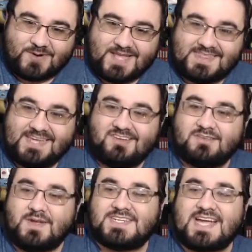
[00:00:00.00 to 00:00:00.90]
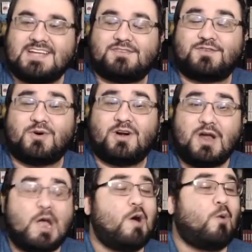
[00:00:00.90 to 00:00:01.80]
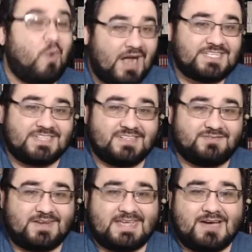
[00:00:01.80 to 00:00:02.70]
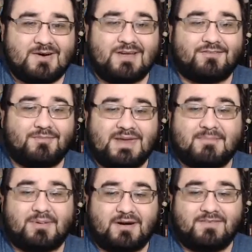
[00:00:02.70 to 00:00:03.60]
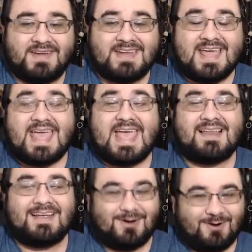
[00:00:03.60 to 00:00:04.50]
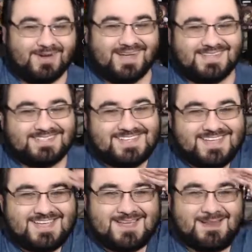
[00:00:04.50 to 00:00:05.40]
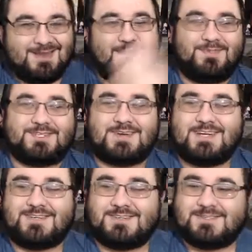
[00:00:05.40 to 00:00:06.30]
Thank you so much, guys, for watching this video and for being part of it. And like always, don't be strangers.